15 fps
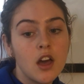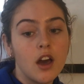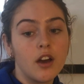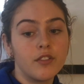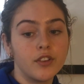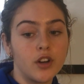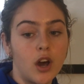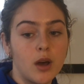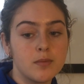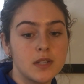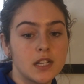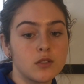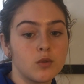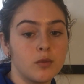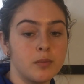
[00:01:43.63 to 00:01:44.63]
of an
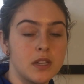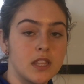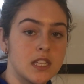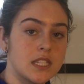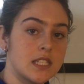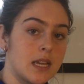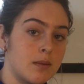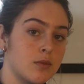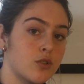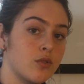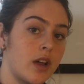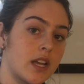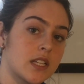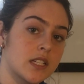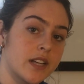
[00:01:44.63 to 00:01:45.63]
object will be the same
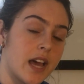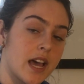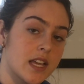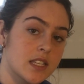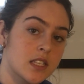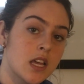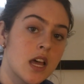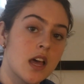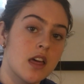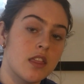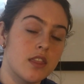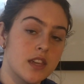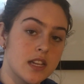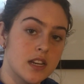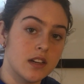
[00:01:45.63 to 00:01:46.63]
direction as
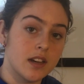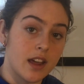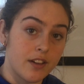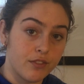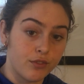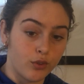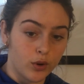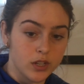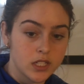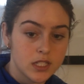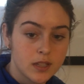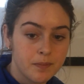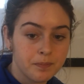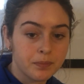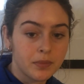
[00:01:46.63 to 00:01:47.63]
the net force.